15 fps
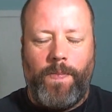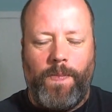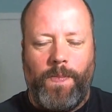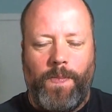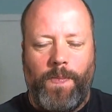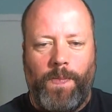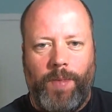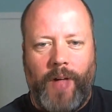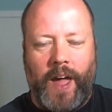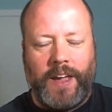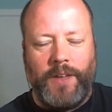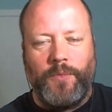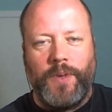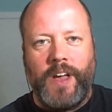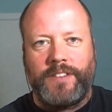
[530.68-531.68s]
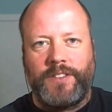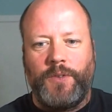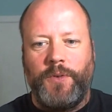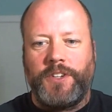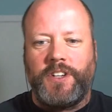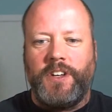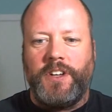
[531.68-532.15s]
i can re-ask the
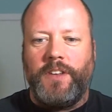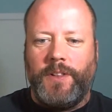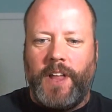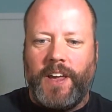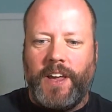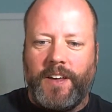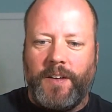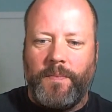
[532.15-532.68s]
question if you like